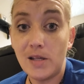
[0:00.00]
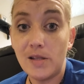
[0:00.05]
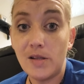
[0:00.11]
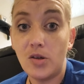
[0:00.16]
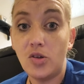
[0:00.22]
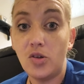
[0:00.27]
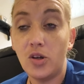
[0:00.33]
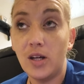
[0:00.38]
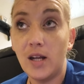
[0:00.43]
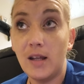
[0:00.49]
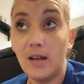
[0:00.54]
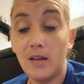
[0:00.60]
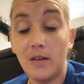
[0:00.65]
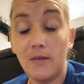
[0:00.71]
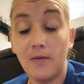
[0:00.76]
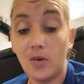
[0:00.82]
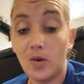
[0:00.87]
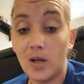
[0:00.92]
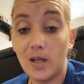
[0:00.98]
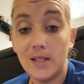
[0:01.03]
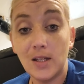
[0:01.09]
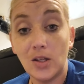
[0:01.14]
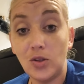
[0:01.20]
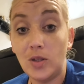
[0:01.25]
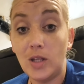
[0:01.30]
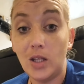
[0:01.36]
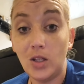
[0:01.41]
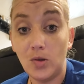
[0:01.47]
So you're gonna until
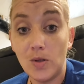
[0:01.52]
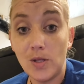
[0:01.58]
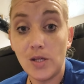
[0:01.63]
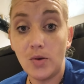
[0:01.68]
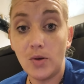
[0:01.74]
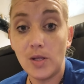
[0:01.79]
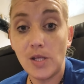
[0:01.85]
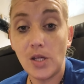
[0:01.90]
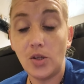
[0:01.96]
you get used to it.